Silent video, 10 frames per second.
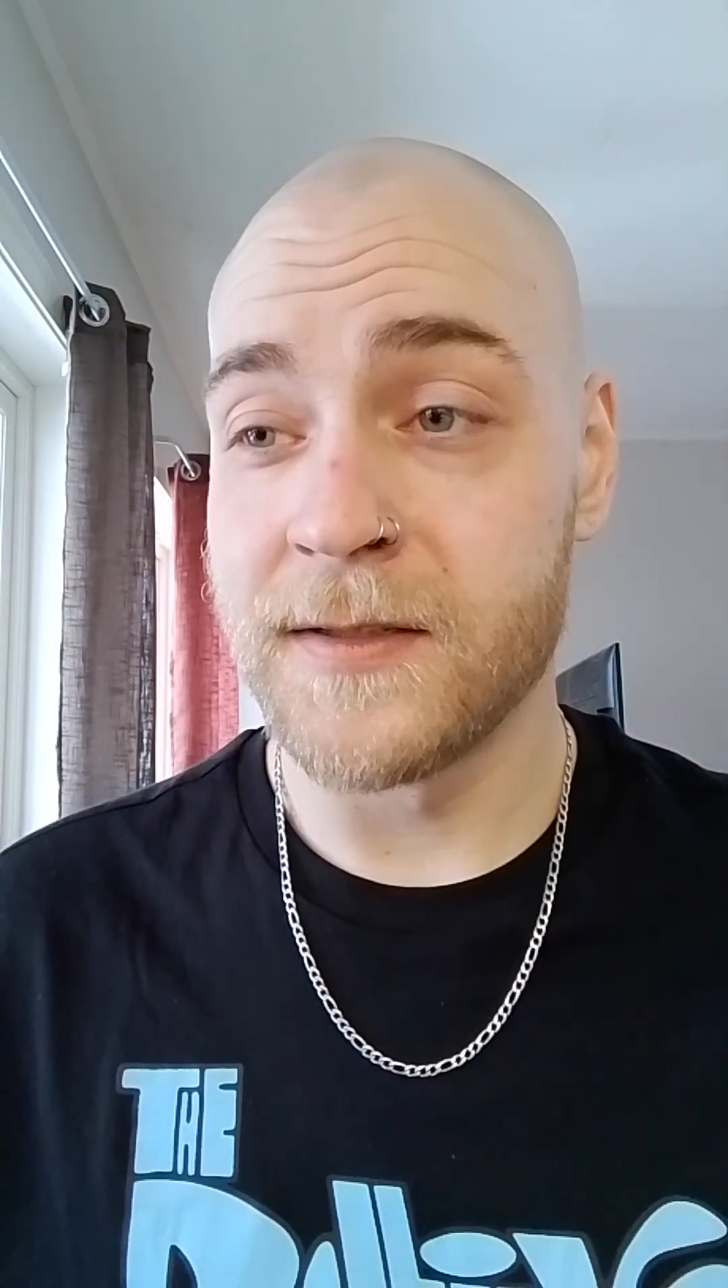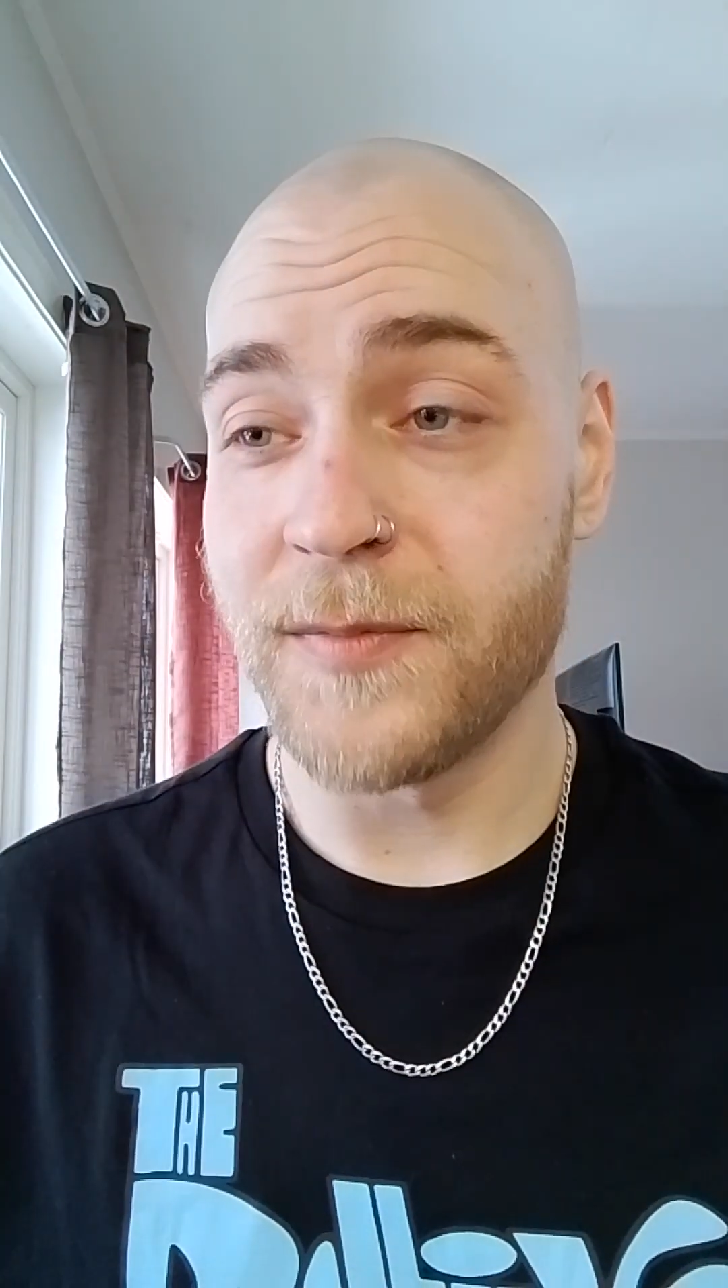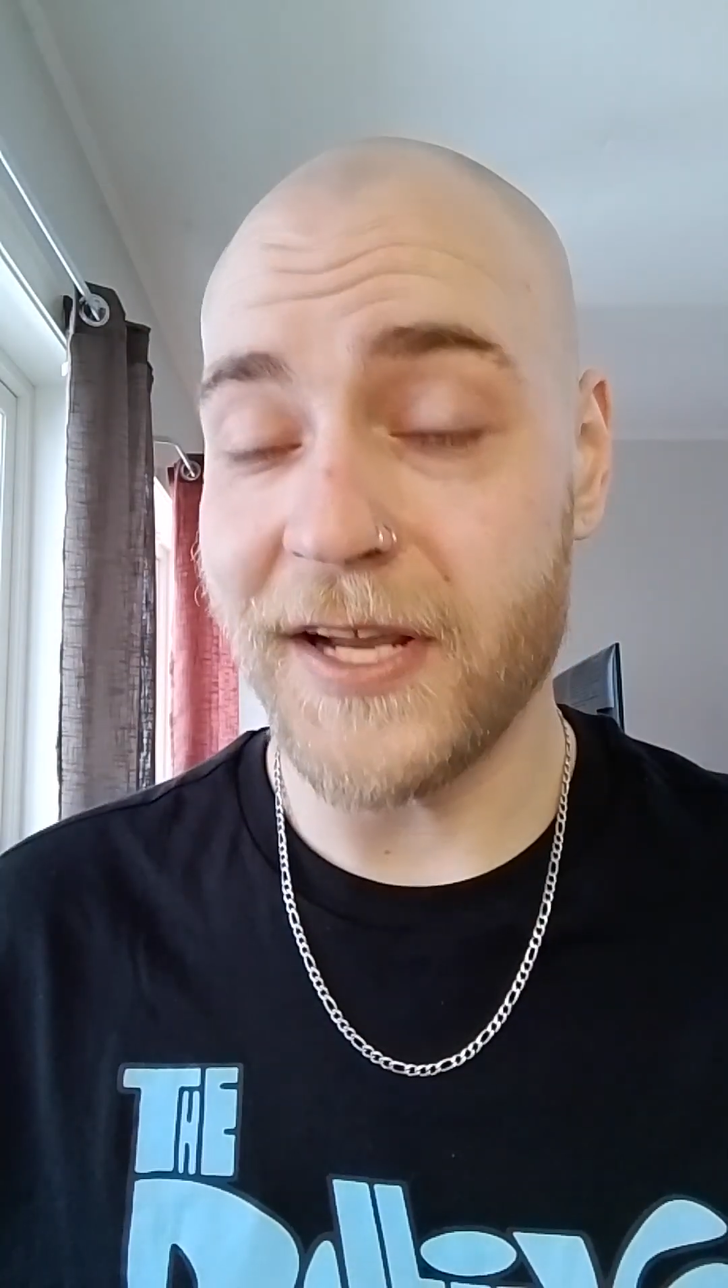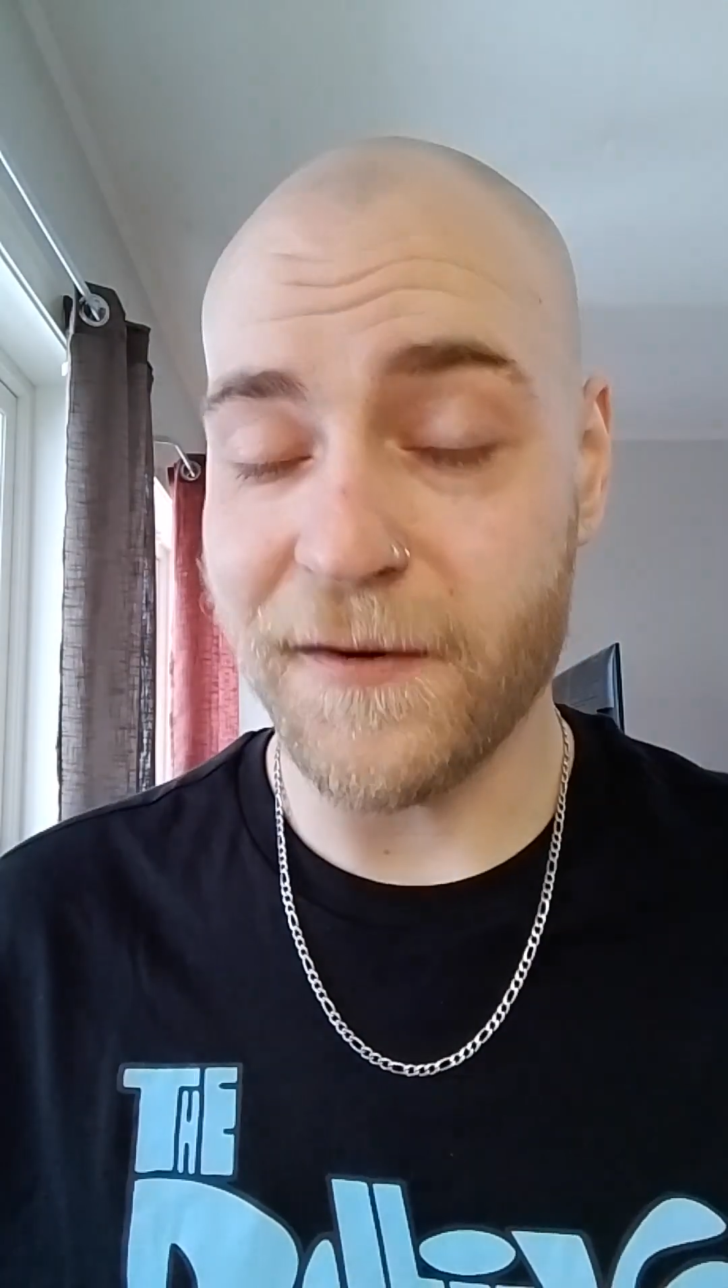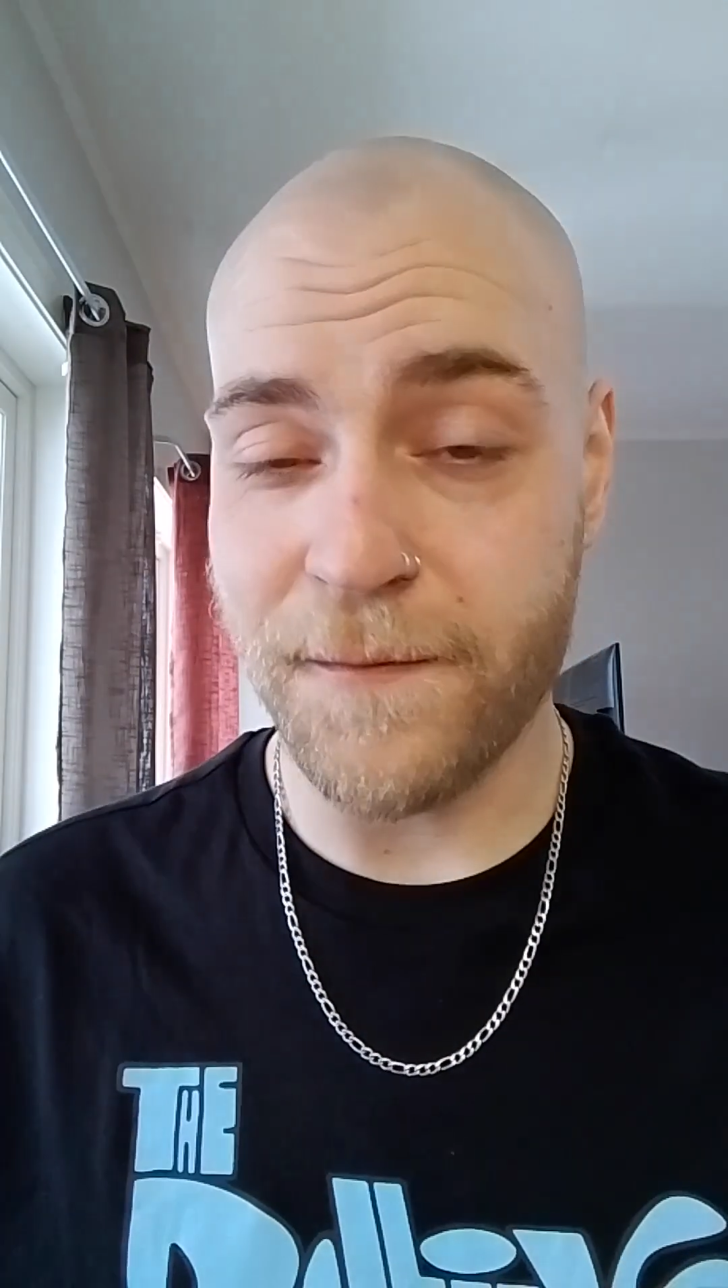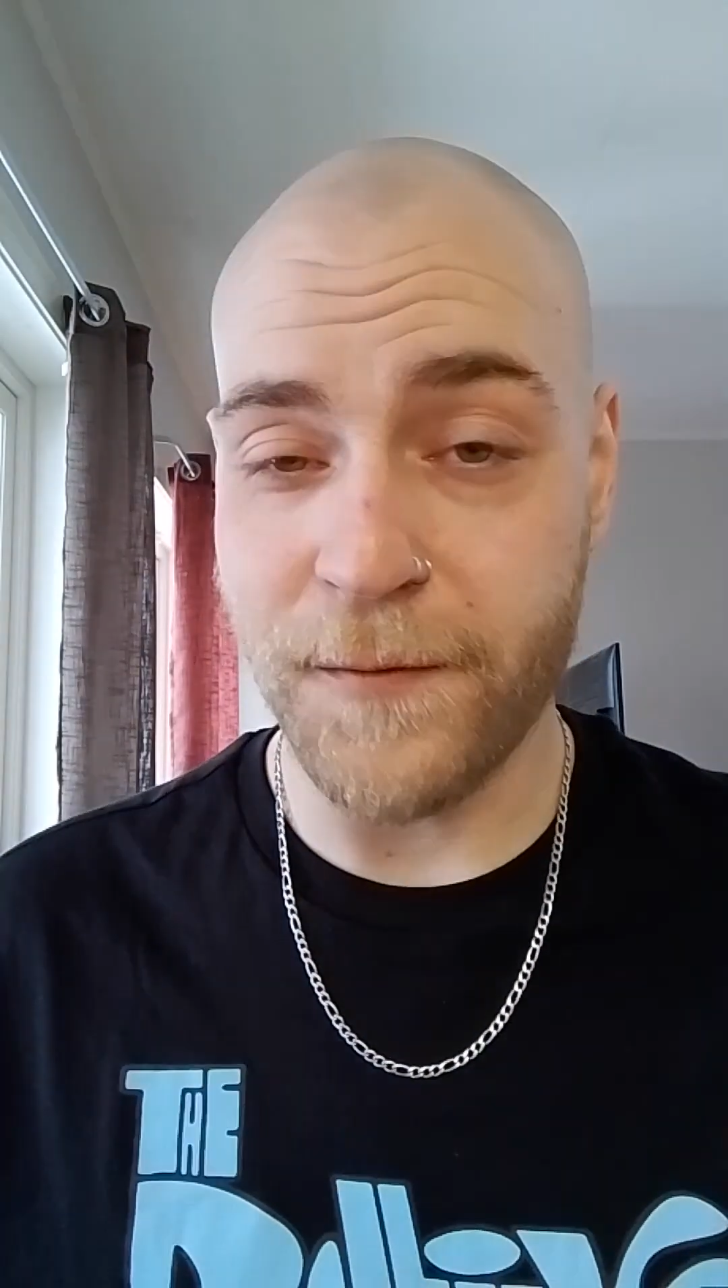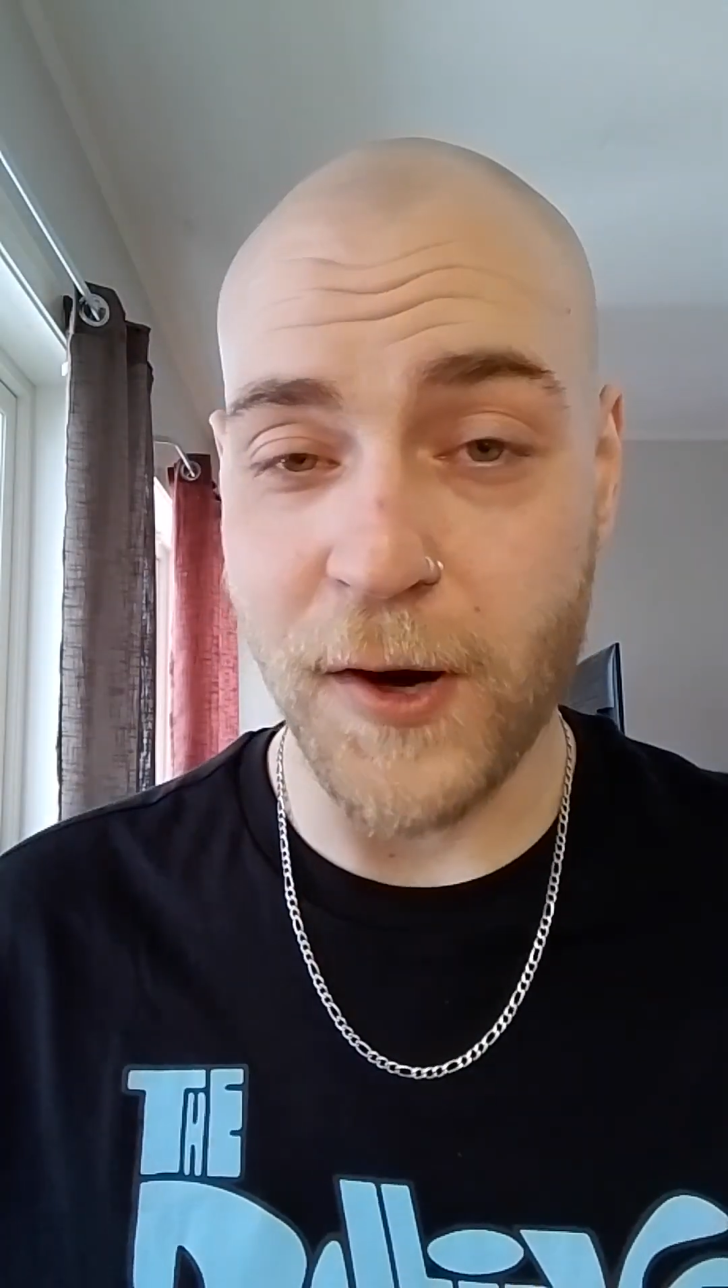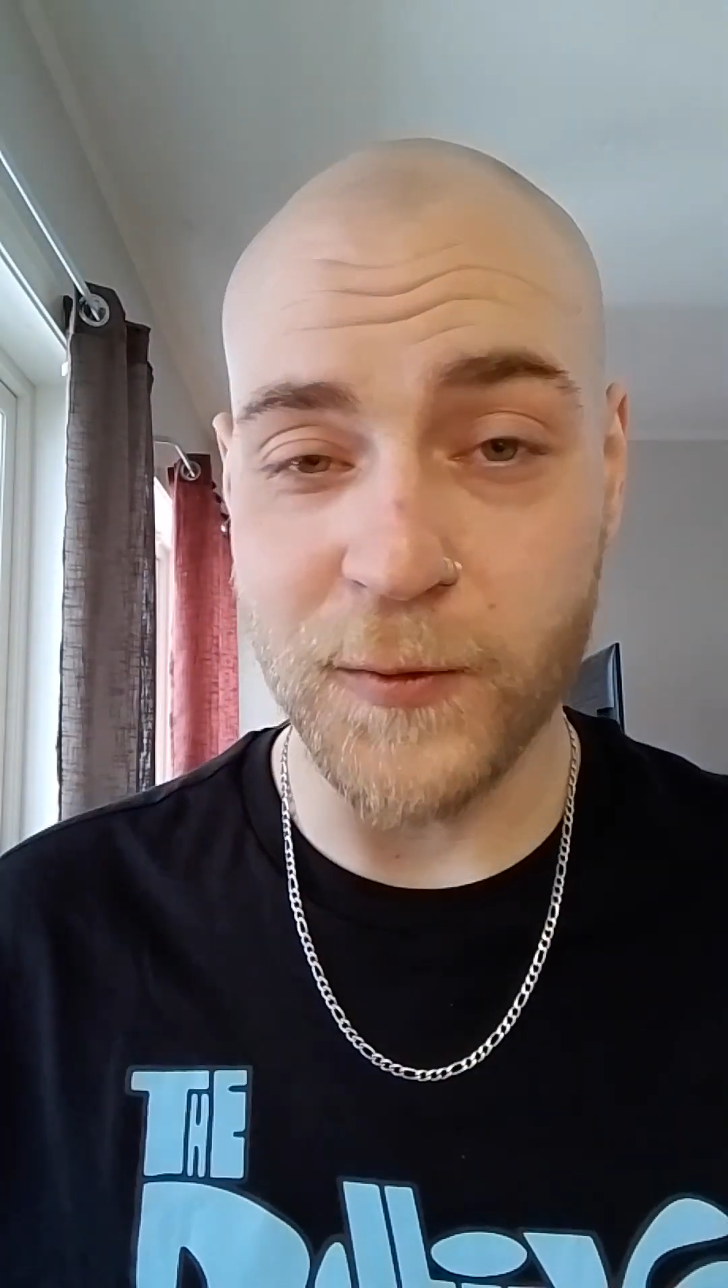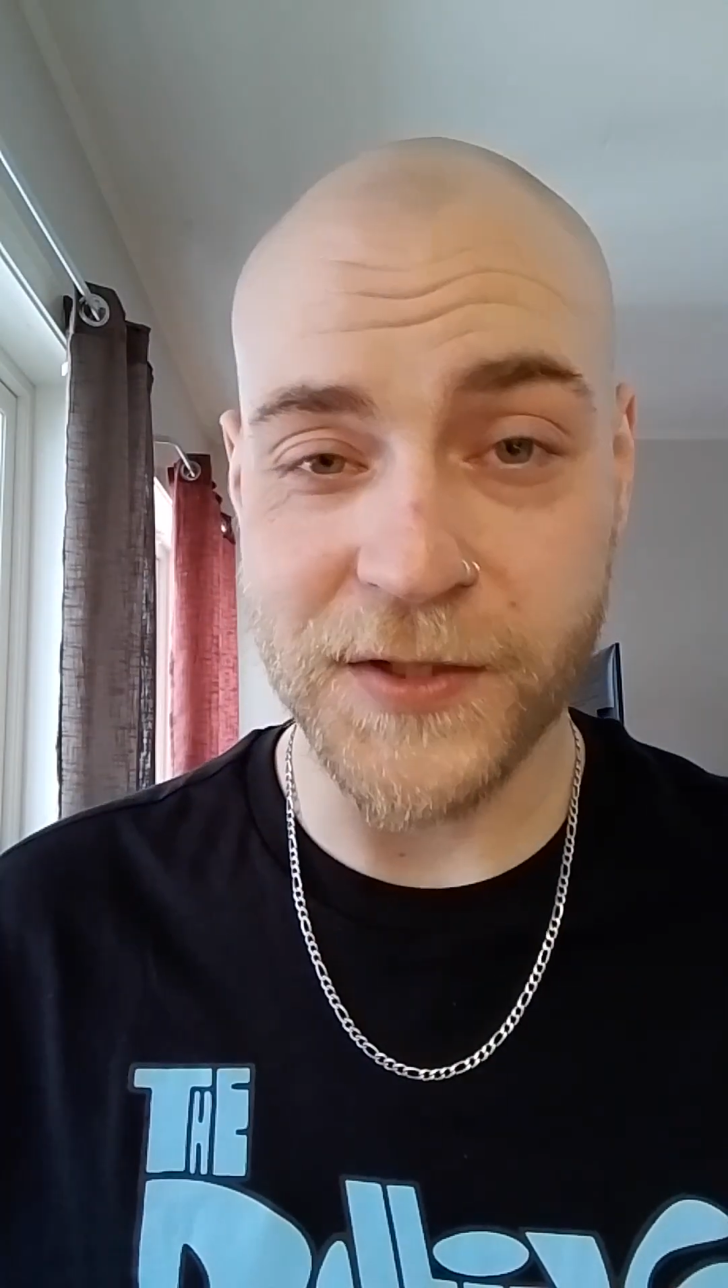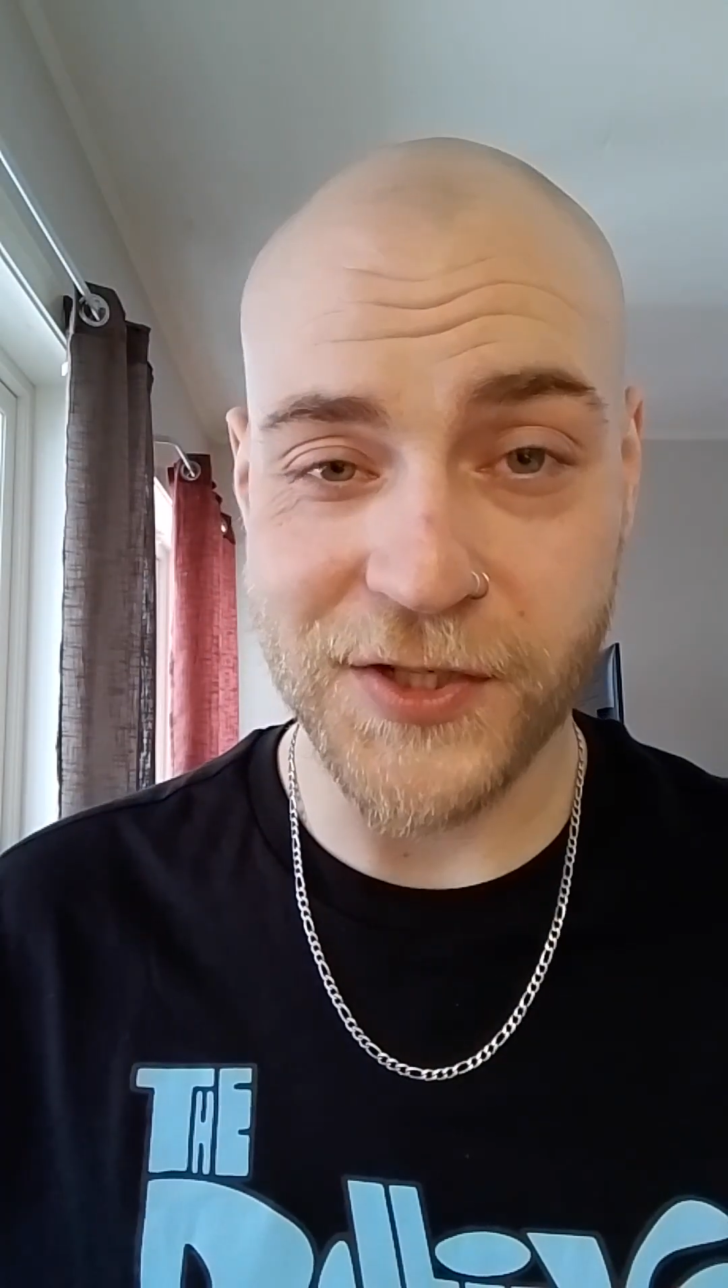being thrown